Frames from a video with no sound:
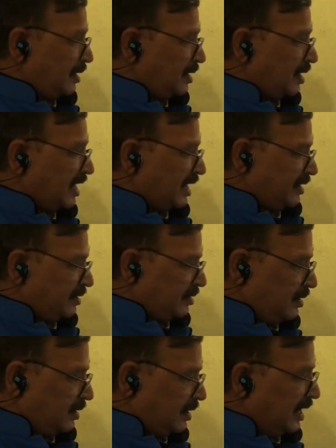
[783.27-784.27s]
and
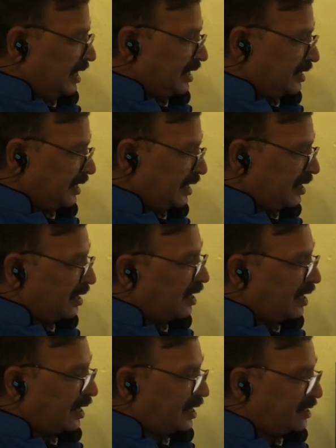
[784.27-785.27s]
it is
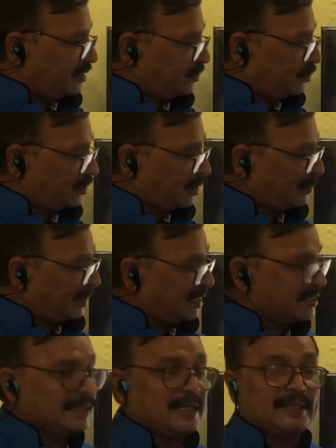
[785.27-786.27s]
arranged to the
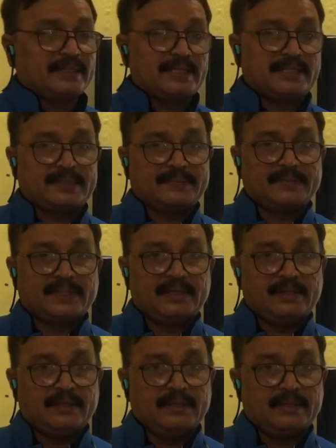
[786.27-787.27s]
penis like this,
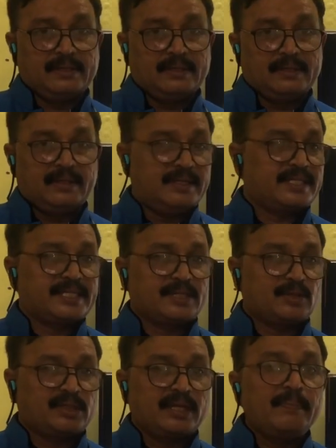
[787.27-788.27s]
inserted
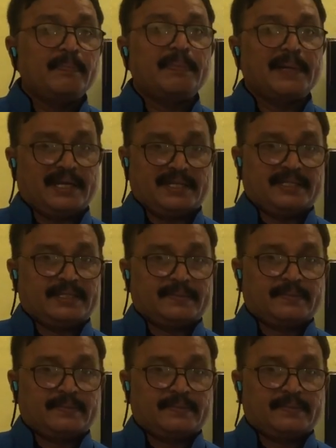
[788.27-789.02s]
to the penis.